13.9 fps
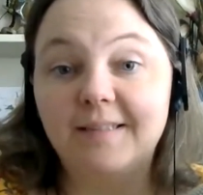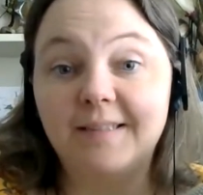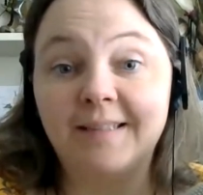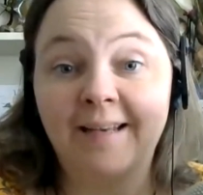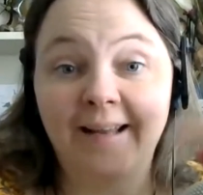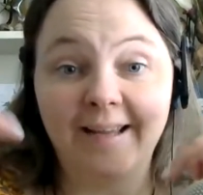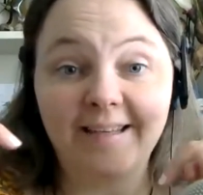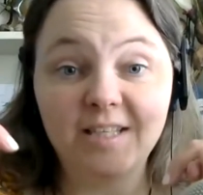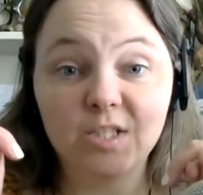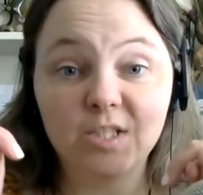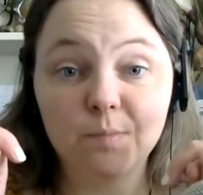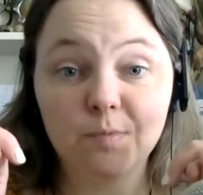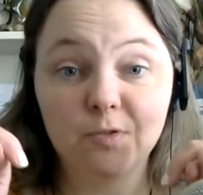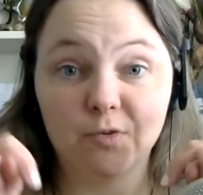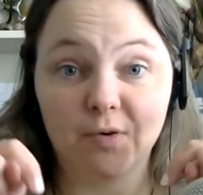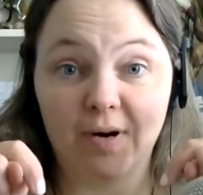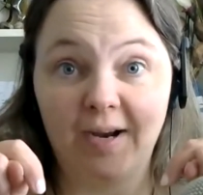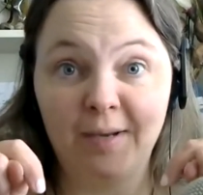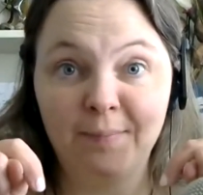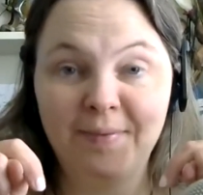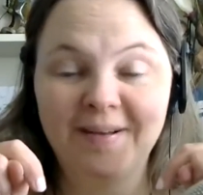like and
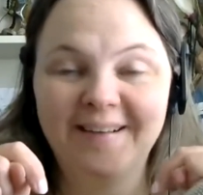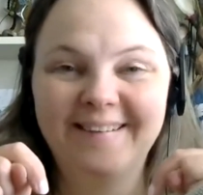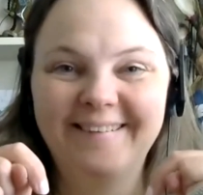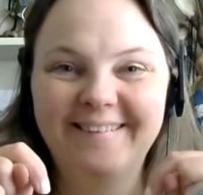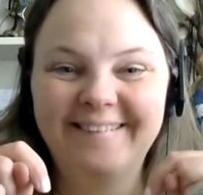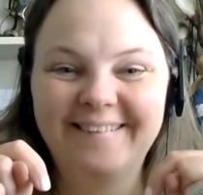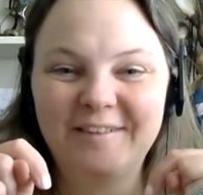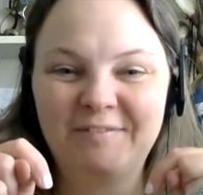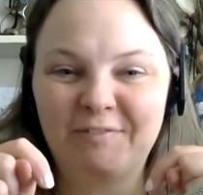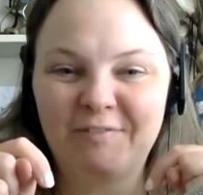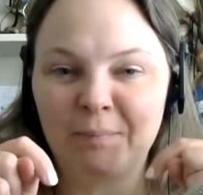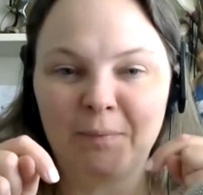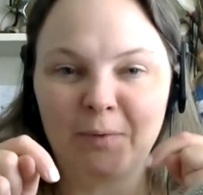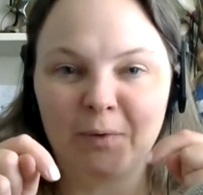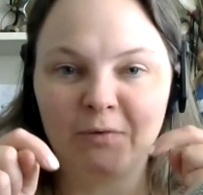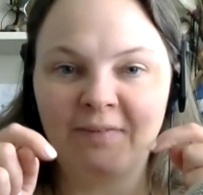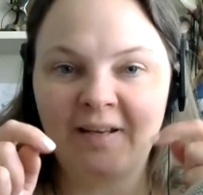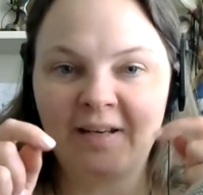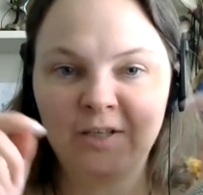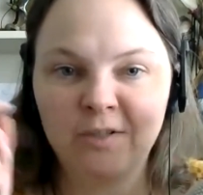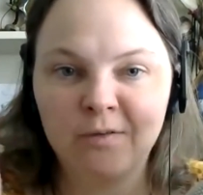subscribe for more
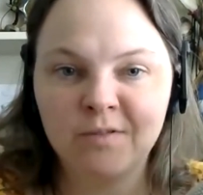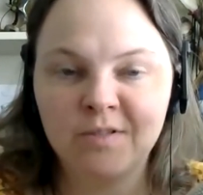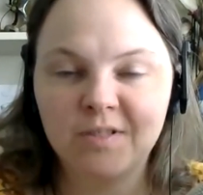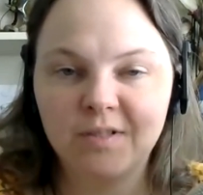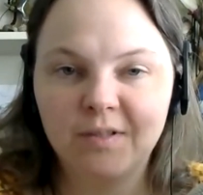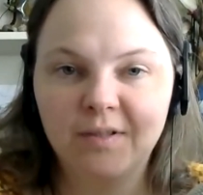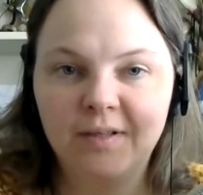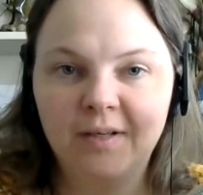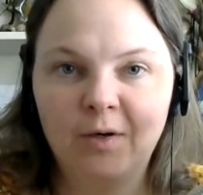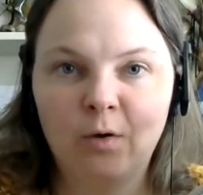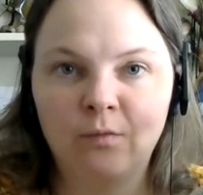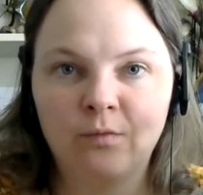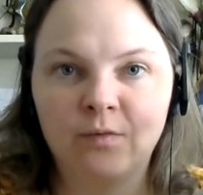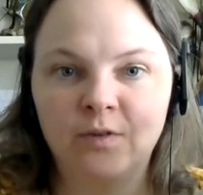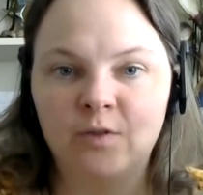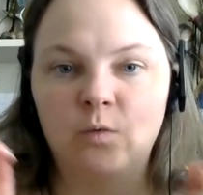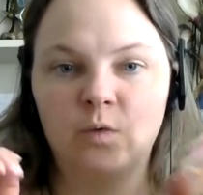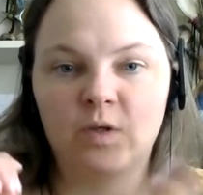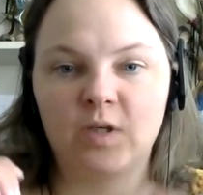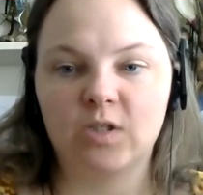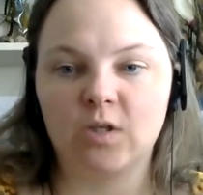videos on the
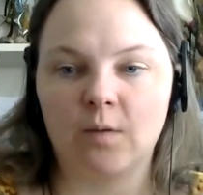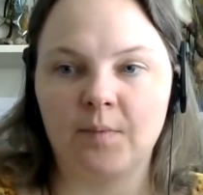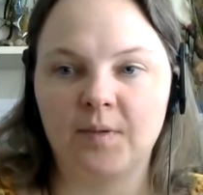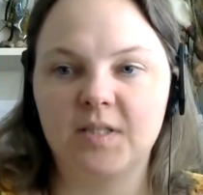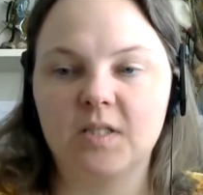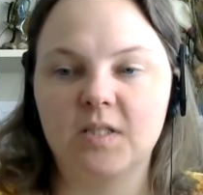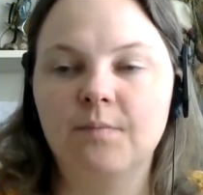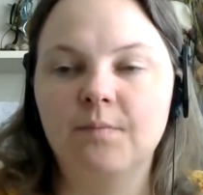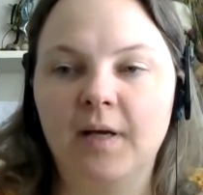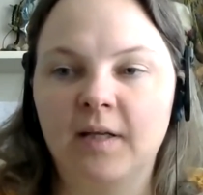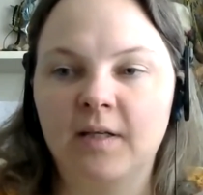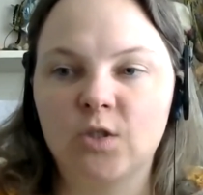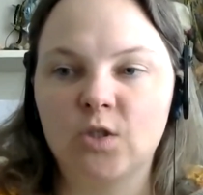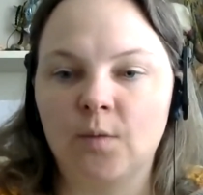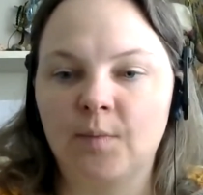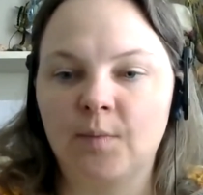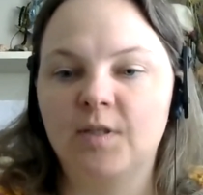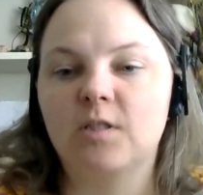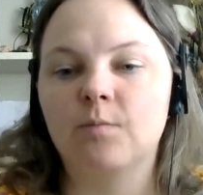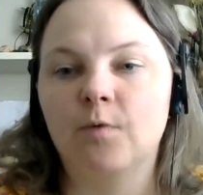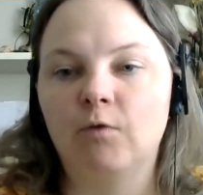Nordic shamanism and
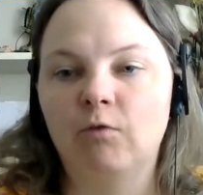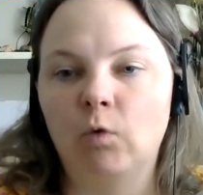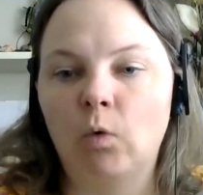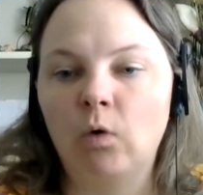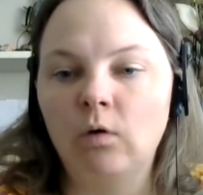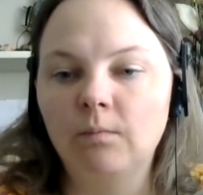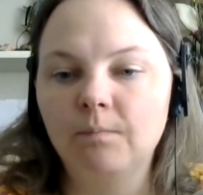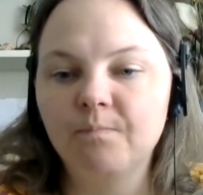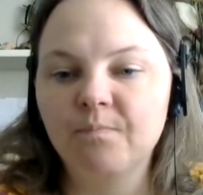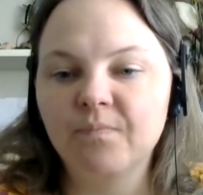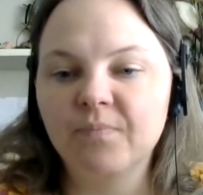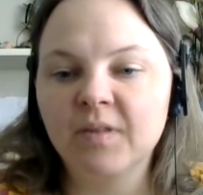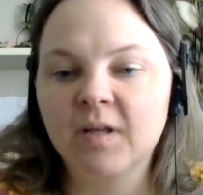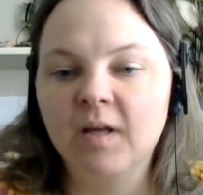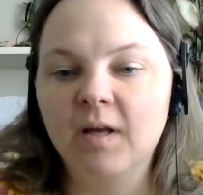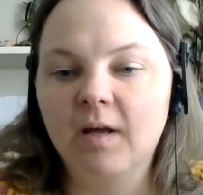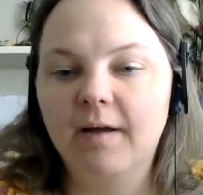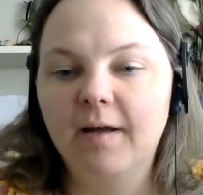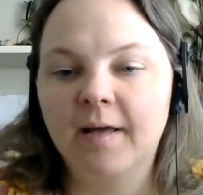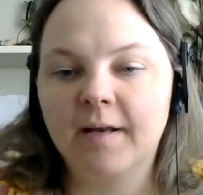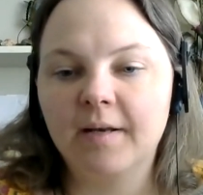shamanism overall.
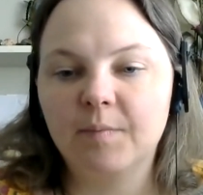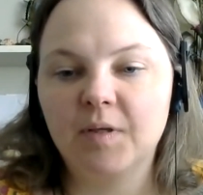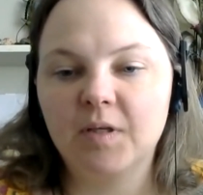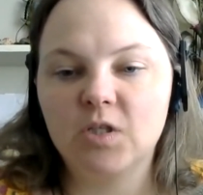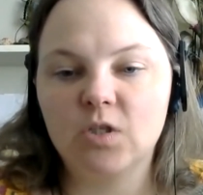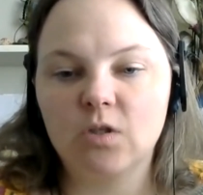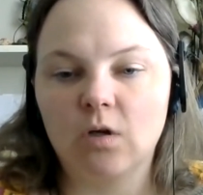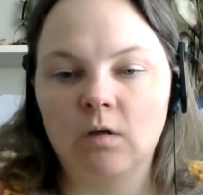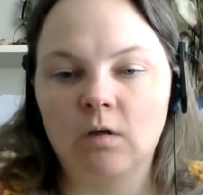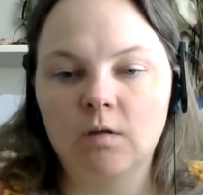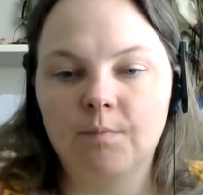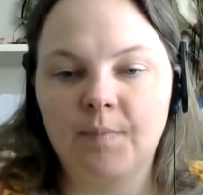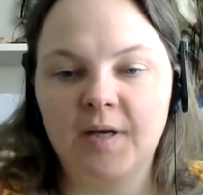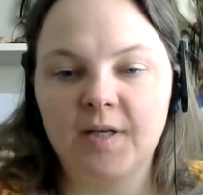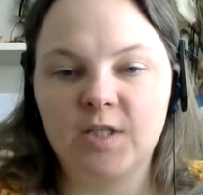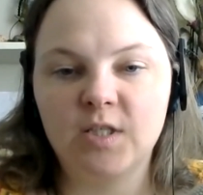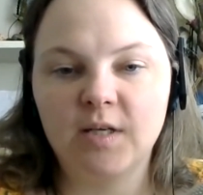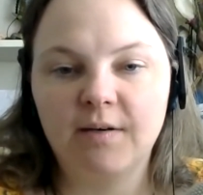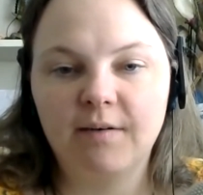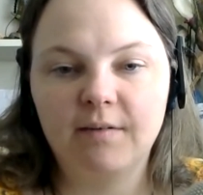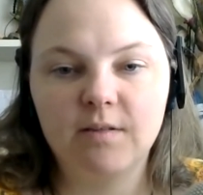And I'm gonna start by
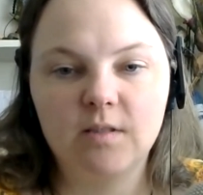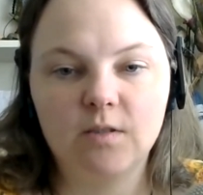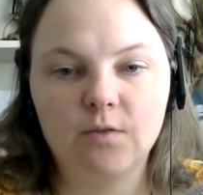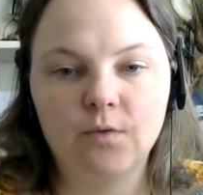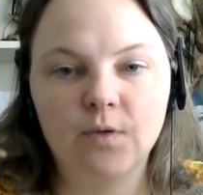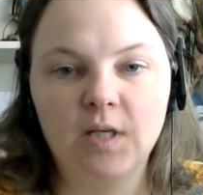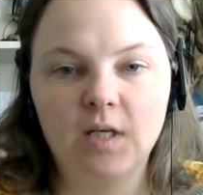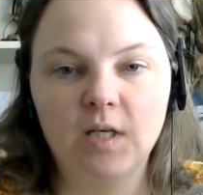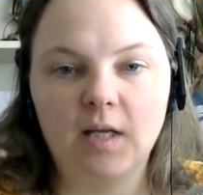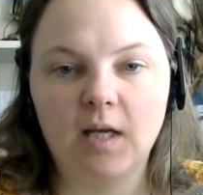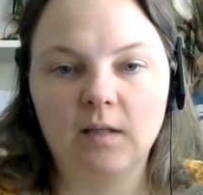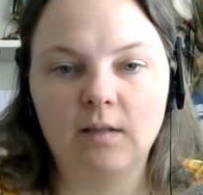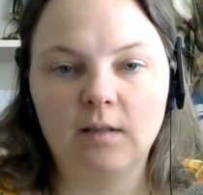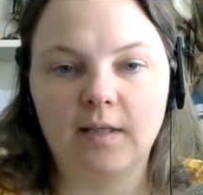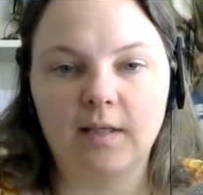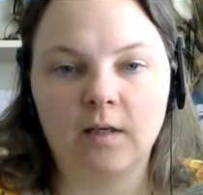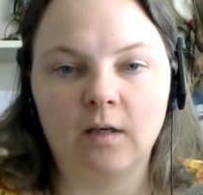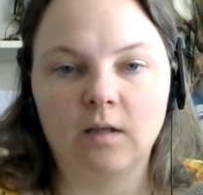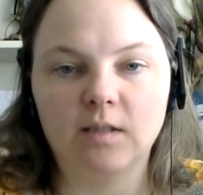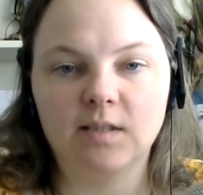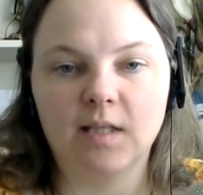sharing the screen again like
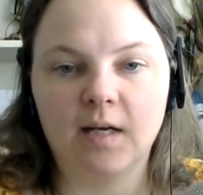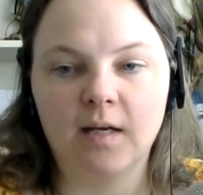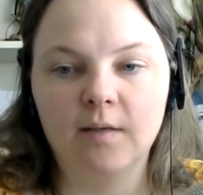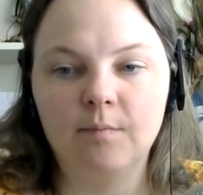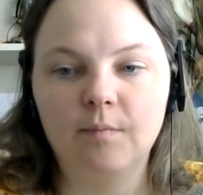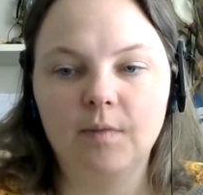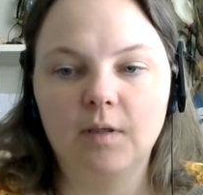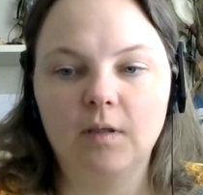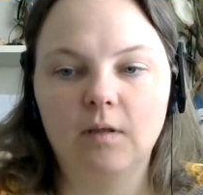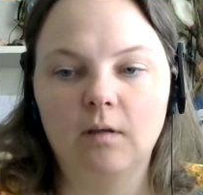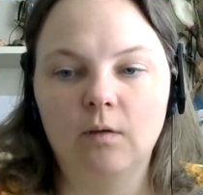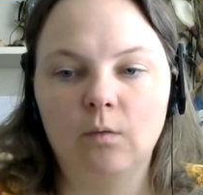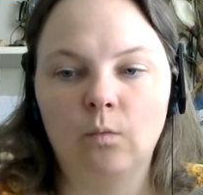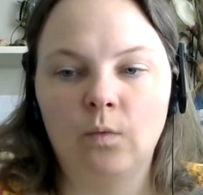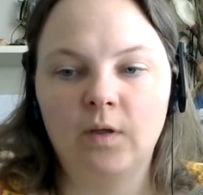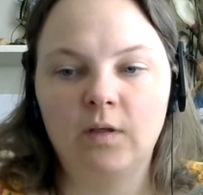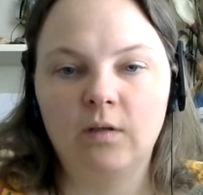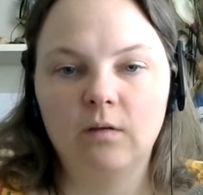last time with